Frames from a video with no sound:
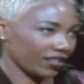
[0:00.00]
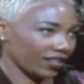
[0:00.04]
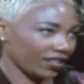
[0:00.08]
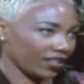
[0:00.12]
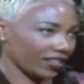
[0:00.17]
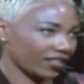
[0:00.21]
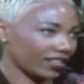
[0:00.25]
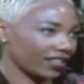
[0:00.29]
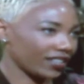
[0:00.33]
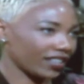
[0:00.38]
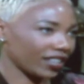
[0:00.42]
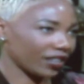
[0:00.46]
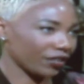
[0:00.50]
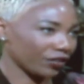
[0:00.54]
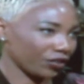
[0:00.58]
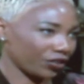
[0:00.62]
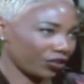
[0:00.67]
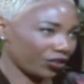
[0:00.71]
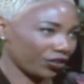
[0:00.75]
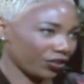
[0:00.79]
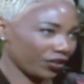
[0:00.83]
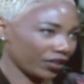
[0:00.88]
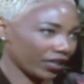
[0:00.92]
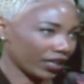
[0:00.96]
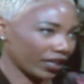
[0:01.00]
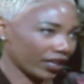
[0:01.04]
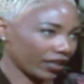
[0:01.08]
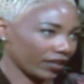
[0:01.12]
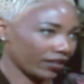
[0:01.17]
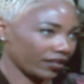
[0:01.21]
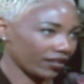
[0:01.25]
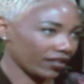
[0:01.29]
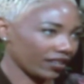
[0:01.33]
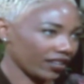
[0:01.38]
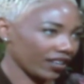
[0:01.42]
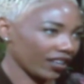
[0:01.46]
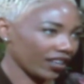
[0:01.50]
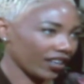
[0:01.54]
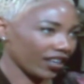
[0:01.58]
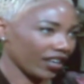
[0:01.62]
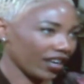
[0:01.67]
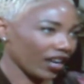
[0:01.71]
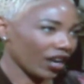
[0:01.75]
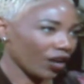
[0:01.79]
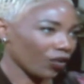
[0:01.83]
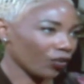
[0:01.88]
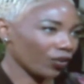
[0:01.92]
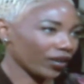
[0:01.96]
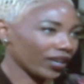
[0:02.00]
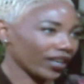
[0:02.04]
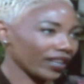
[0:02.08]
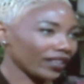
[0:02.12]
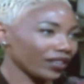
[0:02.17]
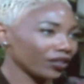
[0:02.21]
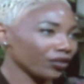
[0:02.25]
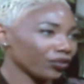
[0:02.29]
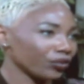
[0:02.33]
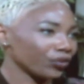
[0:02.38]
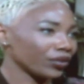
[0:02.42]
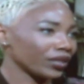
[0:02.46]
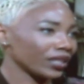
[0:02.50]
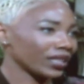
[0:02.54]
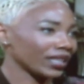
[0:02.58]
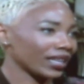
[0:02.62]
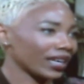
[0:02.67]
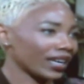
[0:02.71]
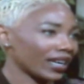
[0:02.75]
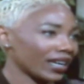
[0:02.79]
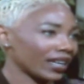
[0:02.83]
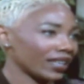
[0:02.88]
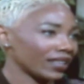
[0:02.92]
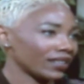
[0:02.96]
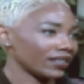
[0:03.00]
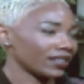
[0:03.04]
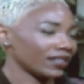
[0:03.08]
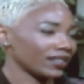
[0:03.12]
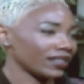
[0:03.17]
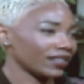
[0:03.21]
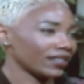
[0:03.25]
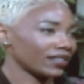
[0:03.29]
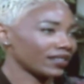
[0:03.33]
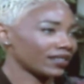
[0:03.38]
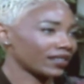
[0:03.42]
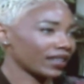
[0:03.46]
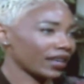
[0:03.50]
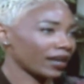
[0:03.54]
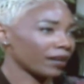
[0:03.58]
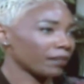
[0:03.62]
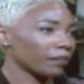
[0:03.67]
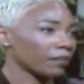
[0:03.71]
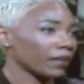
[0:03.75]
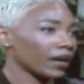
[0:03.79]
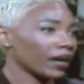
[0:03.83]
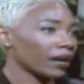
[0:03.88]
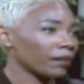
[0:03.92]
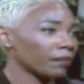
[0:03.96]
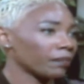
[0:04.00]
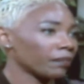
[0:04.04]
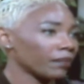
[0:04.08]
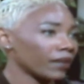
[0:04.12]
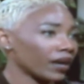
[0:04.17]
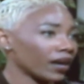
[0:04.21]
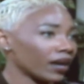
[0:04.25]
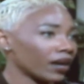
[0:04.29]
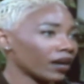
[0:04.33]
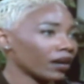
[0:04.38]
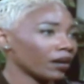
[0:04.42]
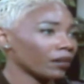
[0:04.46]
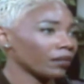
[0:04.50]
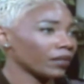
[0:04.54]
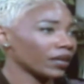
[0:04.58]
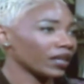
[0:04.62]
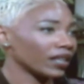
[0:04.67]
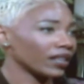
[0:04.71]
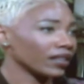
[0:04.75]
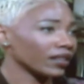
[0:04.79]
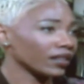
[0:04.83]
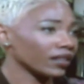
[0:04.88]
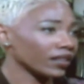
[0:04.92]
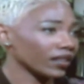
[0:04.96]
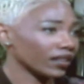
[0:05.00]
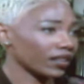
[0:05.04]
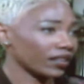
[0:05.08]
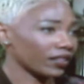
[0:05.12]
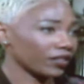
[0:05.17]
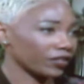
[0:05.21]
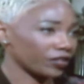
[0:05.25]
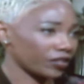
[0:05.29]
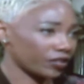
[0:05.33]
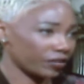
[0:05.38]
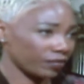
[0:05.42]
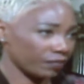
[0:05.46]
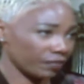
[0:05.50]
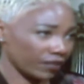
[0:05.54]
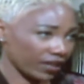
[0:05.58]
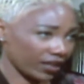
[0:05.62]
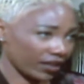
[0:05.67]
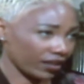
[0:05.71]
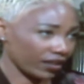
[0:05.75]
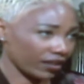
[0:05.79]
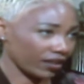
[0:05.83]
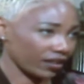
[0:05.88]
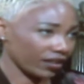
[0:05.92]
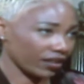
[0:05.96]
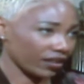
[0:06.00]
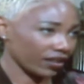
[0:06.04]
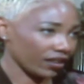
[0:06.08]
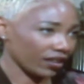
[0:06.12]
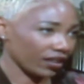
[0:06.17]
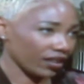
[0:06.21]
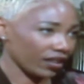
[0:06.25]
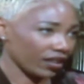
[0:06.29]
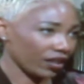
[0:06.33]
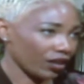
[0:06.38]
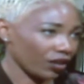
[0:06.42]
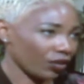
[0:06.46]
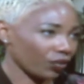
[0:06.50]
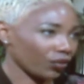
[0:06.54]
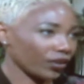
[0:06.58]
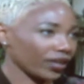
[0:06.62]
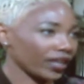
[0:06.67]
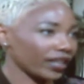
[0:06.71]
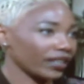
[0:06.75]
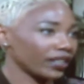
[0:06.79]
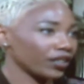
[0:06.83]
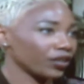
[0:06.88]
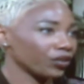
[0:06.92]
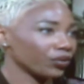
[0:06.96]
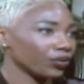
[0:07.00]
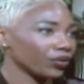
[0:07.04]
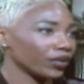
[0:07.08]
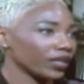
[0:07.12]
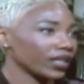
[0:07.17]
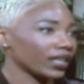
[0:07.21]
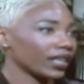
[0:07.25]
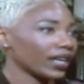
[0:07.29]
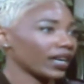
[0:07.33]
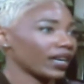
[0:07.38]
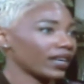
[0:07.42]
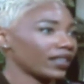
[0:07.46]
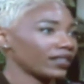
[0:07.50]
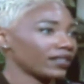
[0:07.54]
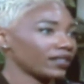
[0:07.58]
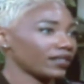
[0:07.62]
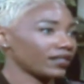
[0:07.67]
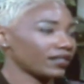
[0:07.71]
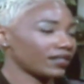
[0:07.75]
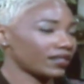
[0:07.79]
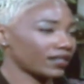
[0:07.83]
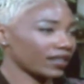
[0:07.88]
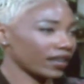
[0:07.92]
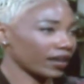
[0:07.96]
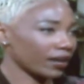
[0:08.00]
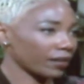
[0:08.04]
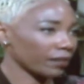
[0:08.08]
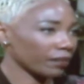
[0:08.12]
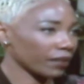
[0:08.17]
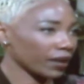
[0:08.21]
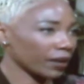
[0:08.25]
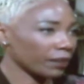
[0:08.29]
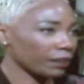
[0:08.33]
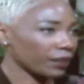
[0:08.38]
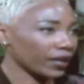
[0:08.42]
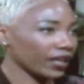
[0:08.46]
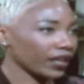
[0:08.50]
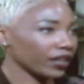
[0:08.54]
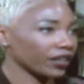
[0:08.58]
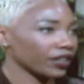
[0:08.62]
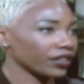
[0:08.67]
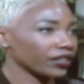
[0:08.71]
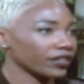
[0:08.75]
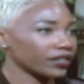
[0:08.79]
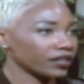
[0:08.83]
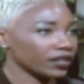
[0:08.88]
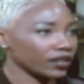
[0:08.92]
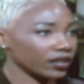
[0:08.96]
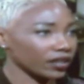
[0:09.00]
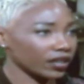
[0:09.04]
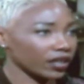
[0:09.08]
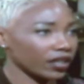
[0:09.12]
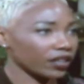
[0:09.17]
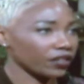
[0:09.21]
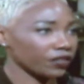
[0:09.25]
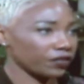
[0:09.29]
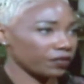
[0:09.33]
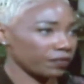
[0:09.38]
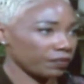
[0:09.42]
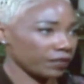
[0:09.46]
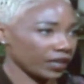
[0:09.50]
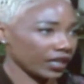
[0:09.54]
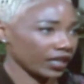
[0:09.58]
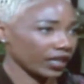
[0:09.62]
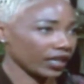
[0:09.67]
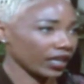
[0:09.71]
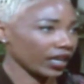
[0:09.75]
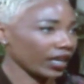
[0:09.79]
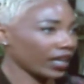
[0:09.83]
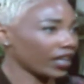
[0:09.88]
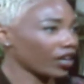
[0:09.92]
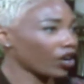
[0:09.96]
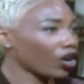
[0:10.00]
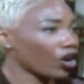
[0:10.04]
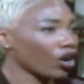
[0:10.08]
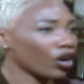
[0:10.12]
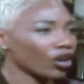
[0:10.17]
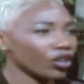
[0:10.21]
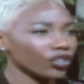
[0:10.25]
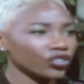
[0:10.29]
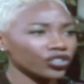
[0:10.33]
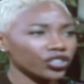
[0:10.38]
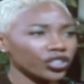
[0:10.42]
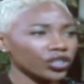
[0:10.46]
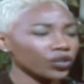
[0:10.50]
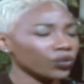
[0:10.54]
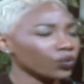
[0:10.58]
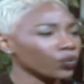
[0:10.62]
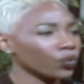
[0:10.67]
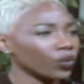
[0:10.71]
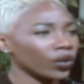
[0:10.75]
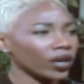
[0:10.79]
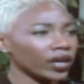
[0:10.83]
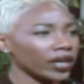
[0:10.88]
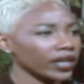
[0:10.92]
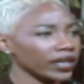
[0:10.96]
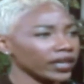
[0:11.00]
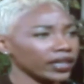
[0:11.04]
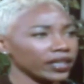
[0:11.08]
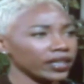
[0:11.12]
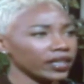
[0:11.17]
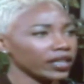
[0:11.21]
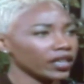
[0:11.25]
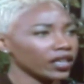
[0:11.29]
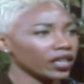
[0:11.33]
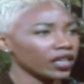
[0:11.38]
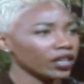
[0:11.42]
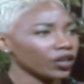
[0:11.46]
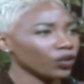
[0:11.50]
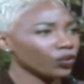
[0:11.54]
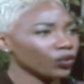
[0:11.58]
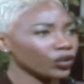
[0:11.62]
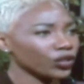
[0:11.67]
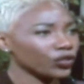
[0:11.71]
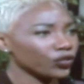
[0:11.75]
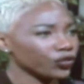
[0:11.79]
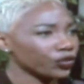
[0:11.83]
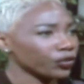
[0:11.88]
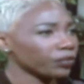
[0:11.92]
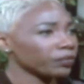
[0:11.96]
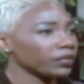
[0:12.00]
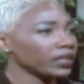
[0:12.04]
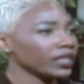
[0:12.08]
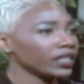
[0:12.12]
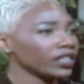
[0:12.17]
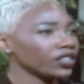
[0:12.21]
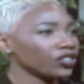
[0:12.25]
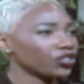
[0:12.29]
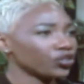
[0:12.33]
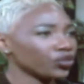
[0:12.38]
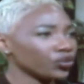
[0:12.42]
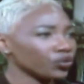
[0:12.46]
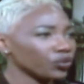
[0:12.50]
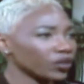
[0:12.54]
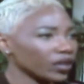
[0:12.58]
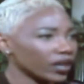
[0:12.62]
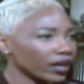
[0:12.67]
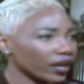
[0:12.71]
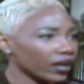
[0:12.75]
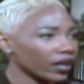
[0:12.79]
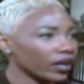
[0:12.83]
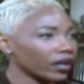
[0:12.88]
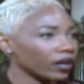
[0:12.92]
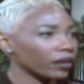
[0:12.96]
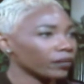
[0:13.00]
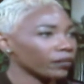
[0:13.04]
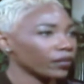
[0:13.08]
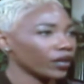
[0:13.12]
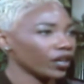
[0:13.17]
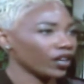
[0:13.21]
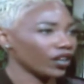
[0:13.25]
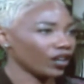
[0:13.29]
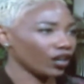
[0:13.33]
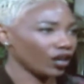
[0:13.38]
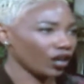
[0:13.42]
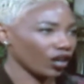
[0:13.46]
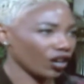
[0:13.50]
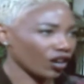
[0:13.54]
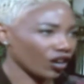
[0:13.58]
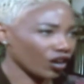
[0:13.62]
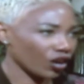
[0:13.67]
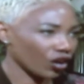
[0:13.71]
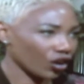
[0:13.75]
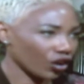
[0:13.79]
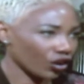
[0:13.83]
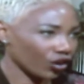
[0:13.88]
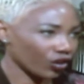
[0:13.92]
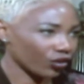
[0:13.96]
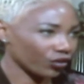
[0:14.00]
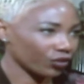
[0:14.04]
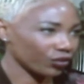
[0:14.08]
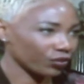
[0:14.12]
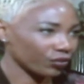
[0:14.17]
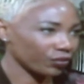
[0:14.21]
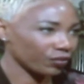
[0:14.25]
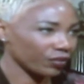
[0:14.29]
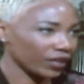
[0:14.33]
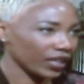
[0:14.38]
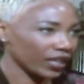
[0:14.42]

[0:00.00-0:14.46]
It's never too late. What I didn't realize is that my mom loves me. What I didn't realize is that my parents love me, and all she wanted was for me to come home.